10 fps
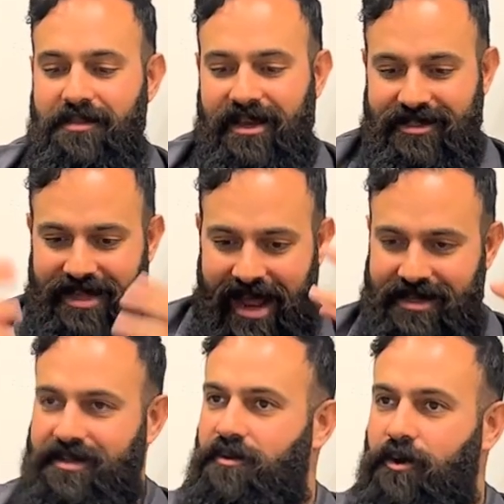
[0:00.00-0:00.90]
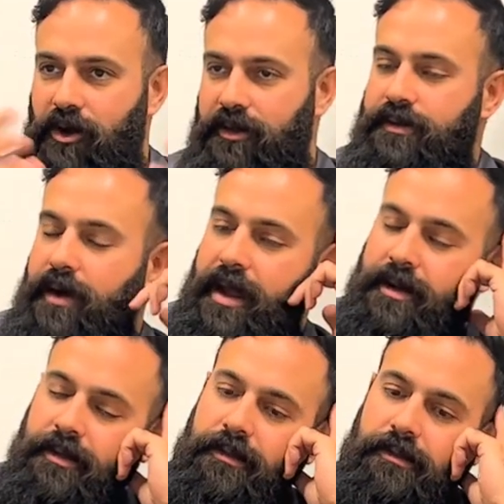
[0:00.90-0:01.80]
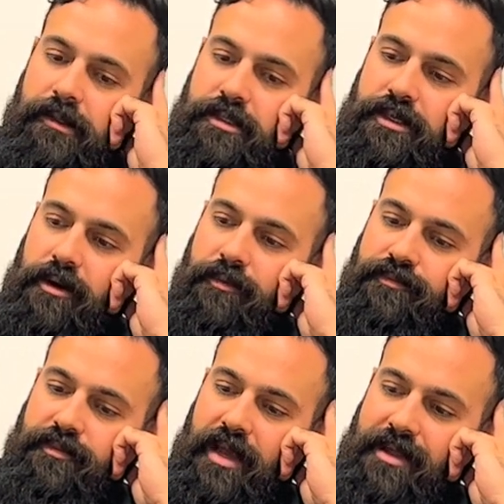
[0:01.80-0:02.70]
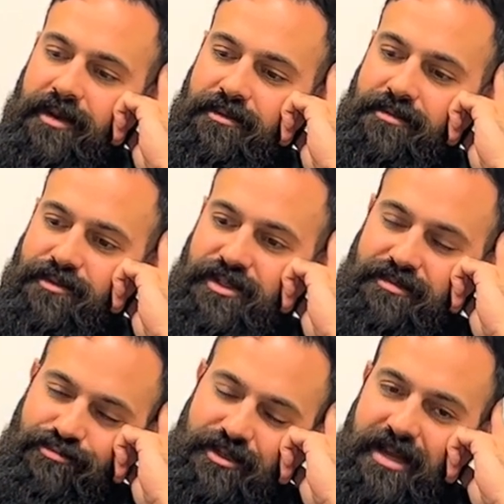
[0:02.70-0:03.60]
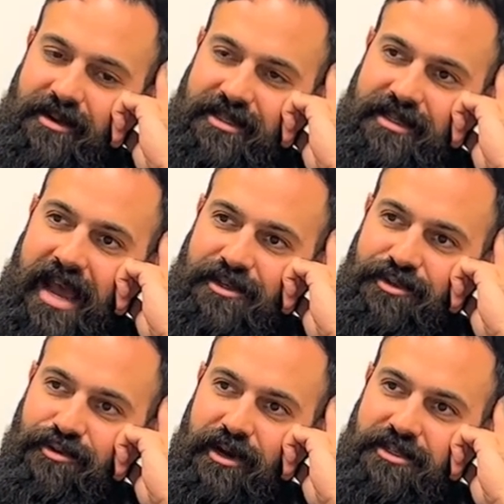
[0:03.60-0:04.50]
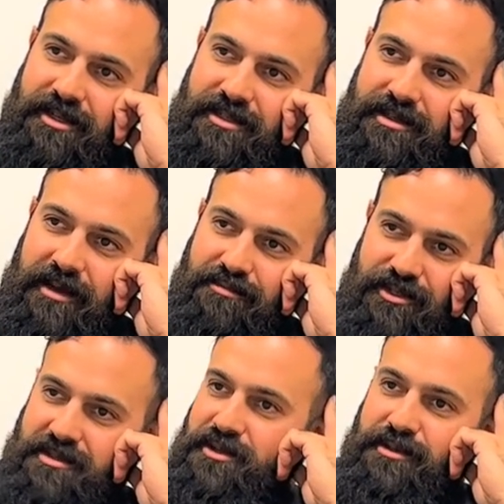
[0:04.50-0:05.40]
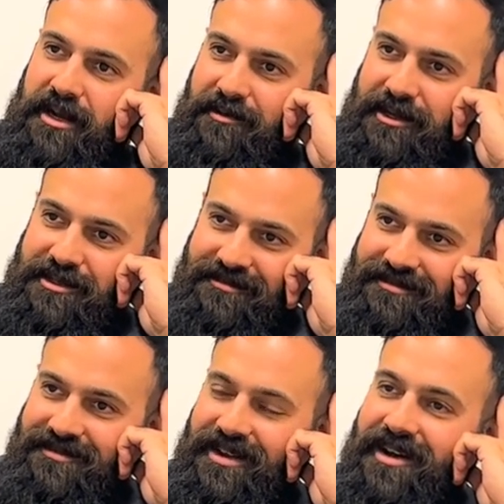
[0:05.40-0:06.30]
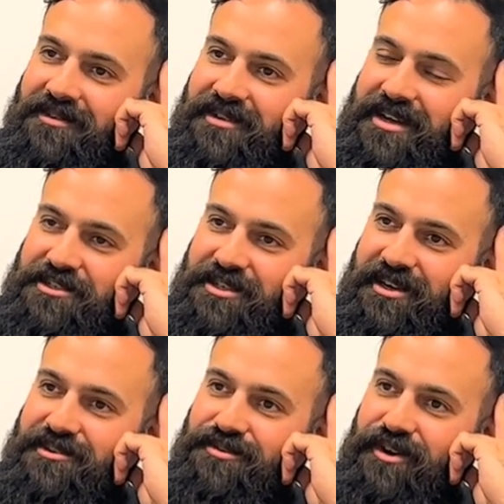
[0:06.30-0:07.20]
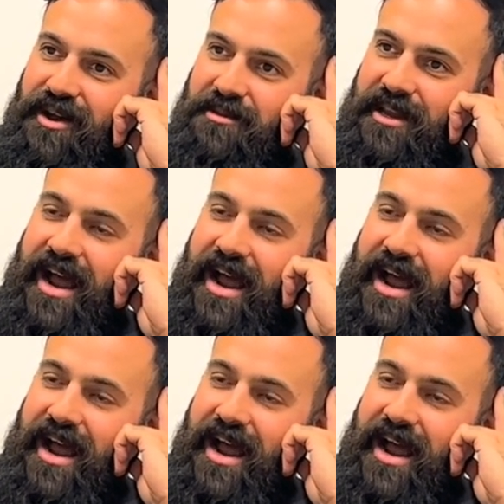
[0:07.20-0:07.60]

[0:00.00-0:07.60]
because that is their world, right? Yeah. So I think to some extent the answer to the question is like just new generation of the mm. engineers mm. who are coming